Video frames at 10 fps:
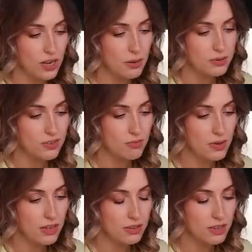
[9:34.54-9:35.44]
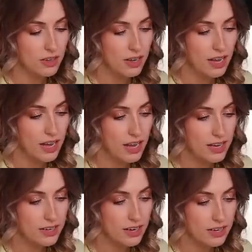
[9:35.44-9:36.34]
cups of milk
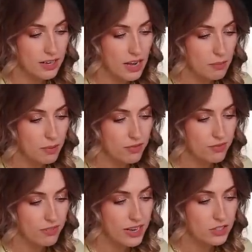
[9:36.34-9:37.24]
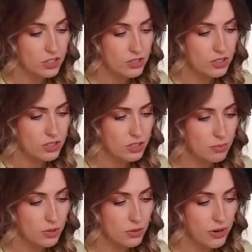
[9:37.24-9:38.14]
and a cup of
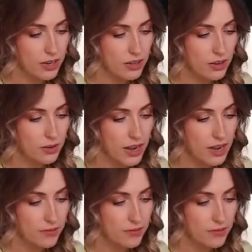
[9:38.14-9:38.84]
vegetable oil. Okay.